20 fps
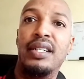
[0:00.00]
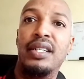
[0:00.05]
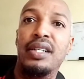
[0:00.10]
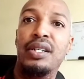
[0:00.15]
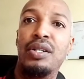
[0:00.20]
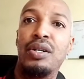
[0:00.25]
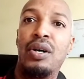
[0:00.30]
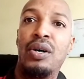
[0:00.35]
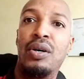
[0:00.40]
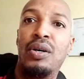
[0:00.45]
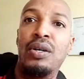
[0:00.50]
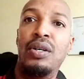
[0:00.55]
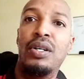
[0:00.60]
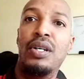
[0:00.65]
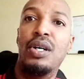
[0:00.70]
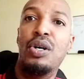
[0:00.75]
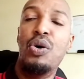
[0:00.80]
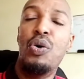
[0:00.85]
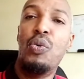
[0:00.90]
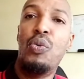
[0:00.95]
You know,
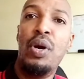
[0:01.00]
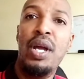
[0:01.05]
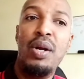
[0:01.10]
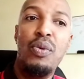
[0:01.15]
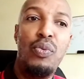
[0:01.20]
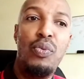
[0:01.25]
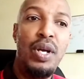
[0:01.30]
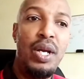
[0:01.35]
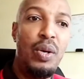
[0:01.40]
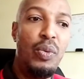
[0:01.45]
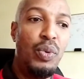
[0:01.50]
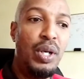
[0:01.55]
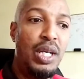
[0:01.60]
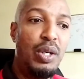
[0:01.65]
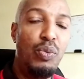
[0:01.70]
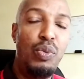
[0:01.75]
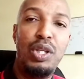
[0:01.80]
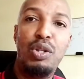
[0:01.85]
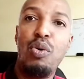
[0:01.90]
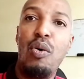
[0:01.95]
we
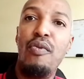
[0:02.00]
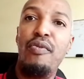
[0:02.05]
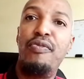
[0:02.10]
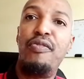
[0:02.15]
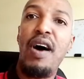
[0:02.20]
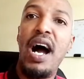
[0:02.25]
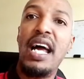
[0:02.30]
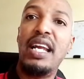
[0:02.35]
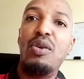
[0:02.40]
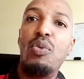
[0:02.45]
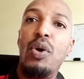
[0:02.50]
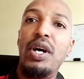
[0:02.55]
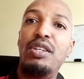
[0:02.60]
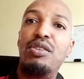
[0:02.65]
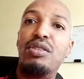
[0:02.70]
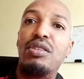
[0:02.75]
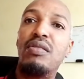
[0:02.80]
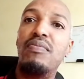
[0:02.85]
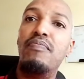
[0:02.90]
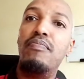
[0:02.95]
don't find a way
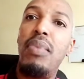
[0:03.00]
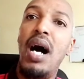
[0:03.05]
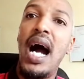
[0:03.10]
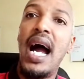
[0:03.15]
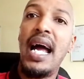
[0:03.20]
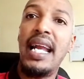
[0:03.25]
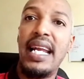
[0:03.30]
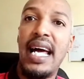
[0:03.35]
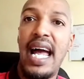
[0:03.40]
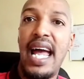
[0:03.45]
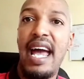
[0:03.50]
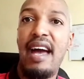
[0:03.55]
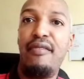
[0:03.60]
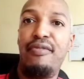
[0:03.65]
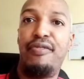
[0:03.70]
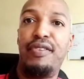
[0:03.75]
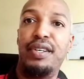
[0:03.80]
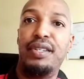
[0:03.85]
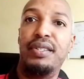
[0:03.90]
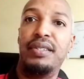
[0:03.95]
to combine our
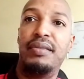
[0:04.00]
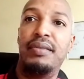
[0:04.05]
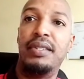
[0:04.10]
effort.